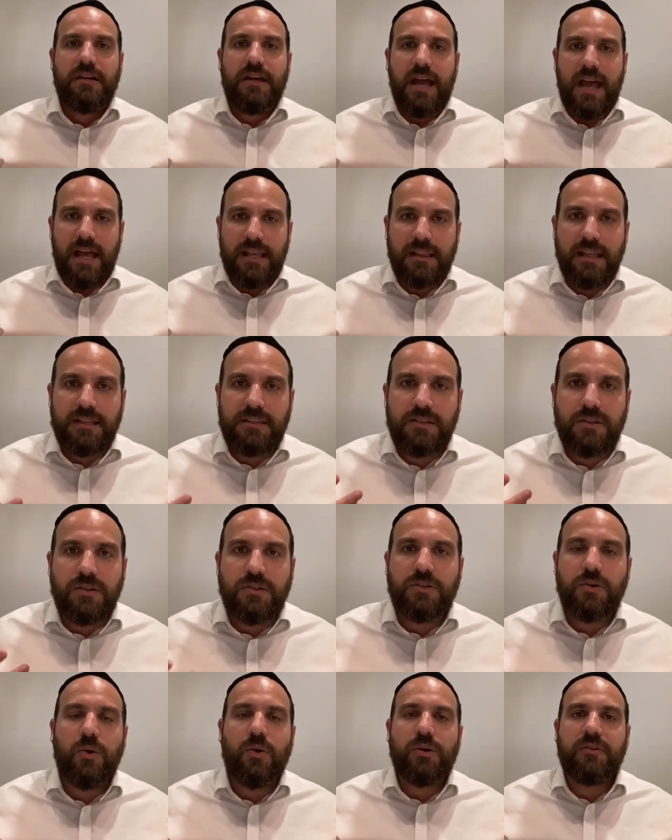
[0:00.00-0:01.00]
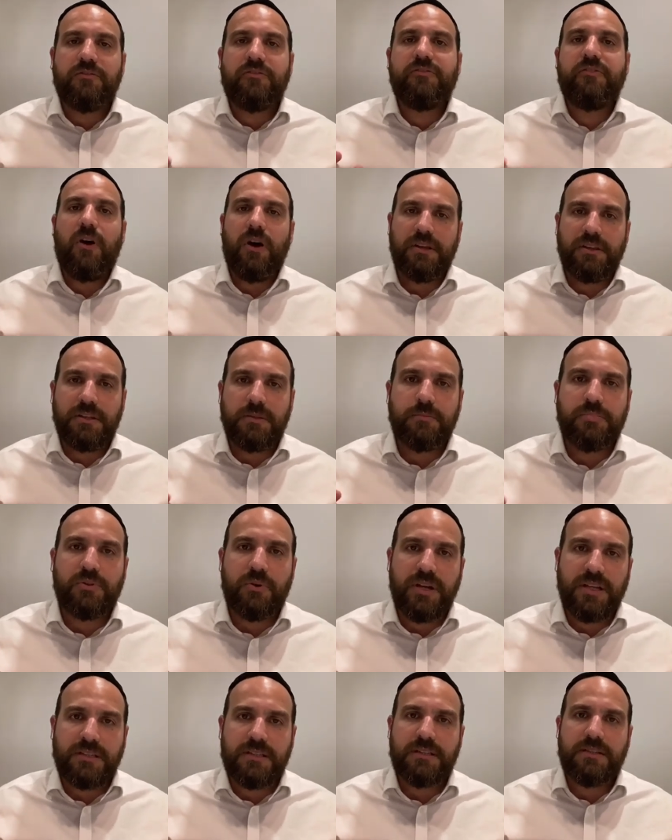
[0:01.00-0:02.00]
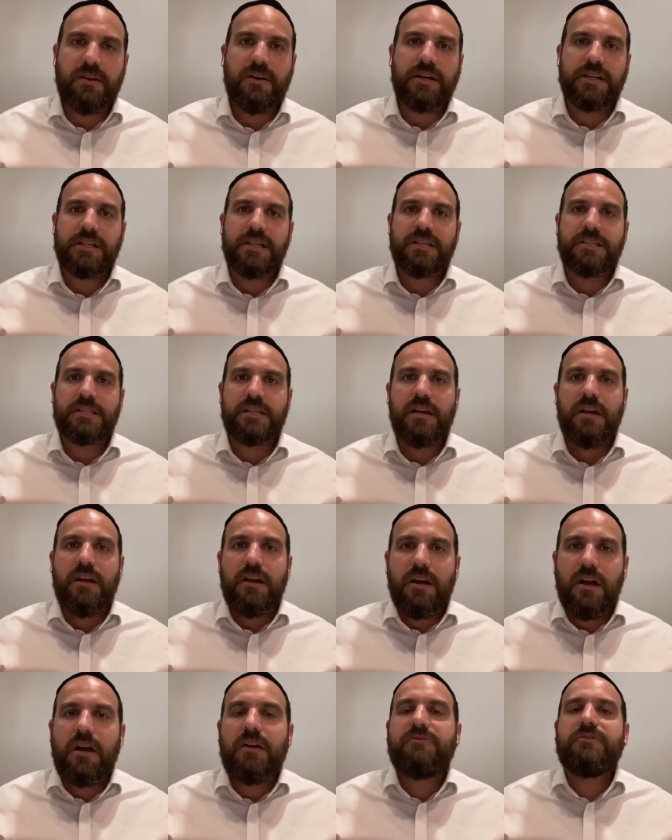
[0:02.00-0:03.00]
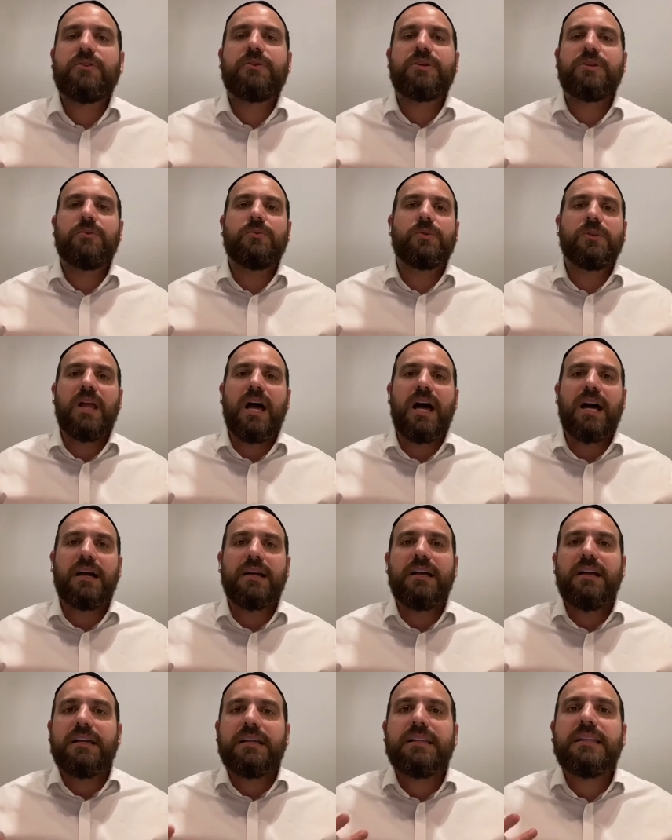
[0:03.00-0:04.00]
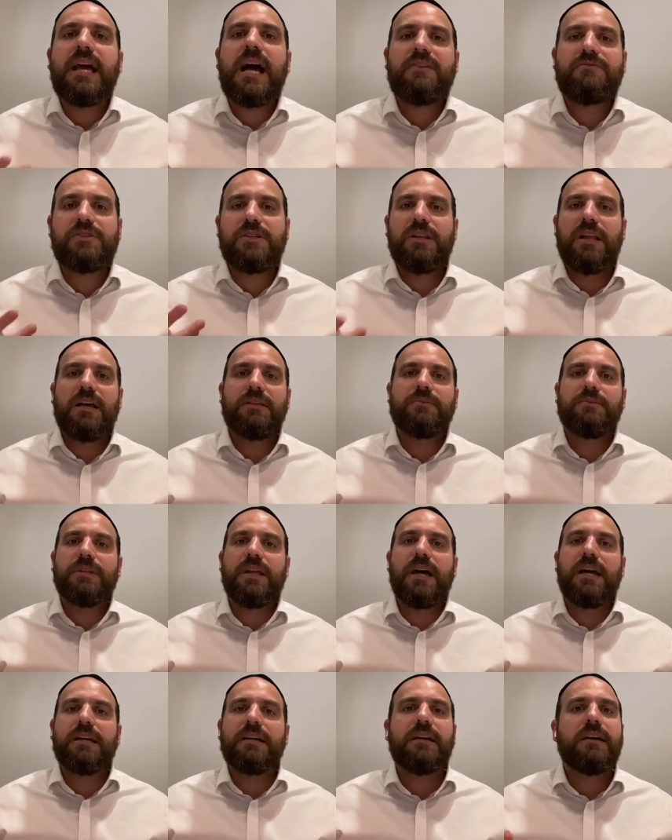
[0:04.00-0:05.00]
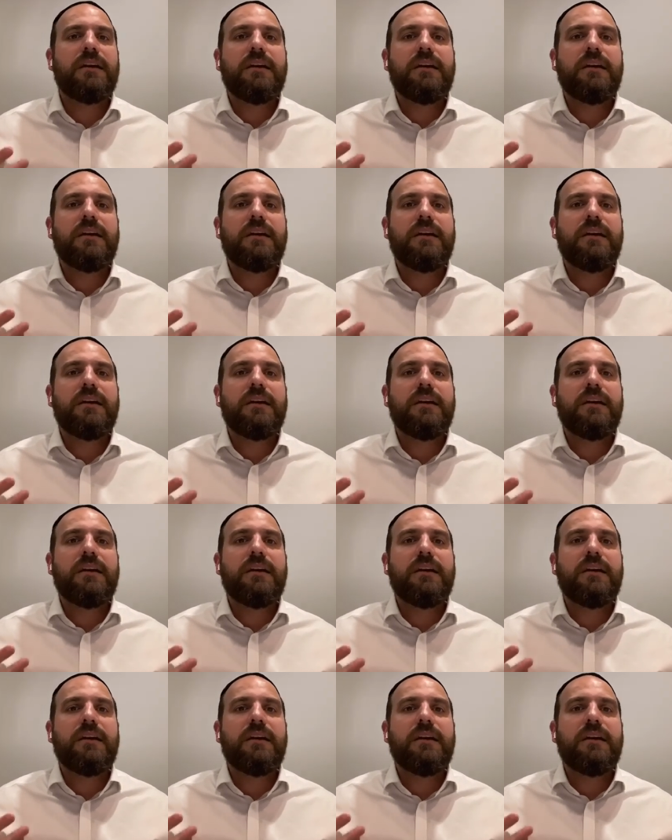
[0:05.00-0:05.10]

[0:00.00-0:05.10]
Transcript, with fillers: And let the dawn finally break the darkness of your Ge'ulah, Nafshi Ladunai.